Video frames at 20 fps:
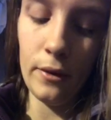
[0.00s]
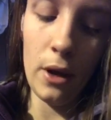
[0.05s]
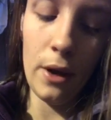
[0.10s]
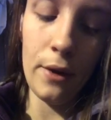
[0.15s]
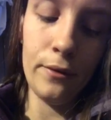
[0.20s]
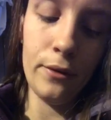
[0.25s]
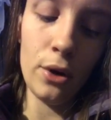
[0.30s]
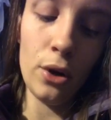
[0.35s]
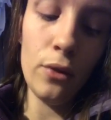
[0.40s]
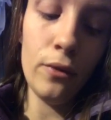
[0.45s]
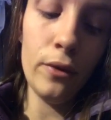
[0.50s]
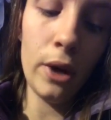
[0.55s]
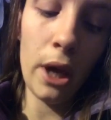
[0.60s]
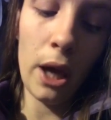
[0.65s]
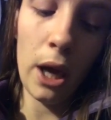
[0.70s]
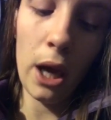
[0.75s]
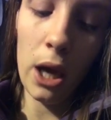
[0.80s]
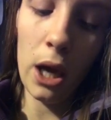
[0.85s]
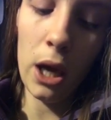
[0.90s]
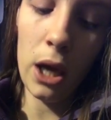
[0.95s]
to have
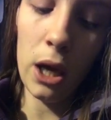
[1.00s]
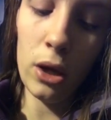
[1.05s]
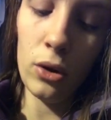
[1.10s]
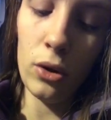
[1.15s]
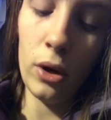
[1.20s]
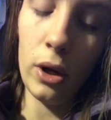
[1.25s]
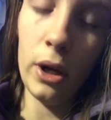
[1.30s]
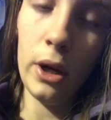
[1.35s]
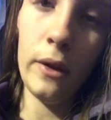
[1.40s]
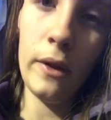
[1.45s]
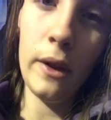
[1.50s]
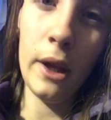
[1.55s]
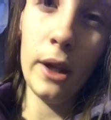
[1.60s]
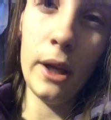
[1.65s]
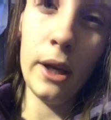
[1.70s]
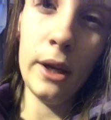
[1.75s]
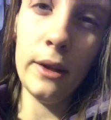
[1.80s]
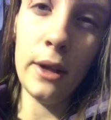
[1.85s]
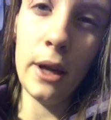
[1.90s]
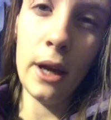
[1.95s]
Novocaine or anything
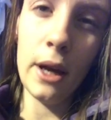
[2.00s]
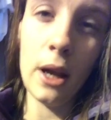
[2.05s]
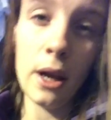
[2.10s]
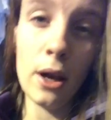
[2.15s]
like that.